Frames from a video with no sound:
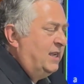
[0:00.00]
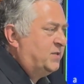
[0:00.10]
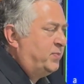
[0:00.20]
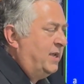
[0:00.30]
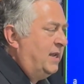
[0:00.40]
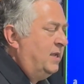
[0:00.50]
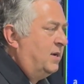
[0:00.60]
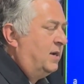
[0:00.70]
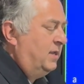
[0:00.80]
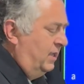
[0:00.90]
He's planning
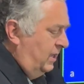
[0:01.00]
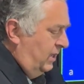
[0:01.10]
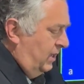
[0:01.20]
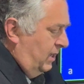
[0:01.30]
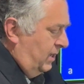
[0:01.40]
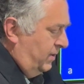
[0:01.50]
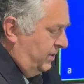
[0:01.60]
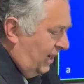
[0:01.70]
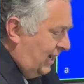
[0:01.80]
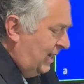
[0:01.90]
on
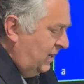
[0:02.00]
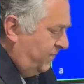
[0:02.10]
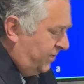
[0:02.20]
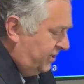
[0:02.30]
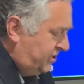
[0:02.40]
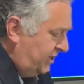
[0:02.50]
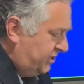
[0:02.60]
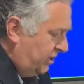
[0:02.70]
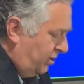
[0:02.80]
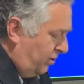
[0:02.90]
dying for the sins
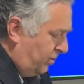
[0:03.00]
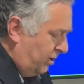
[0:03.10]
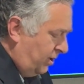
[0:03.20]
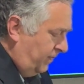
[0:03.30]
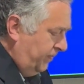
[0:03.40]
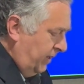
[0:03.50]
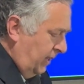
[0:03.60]
of the whole world.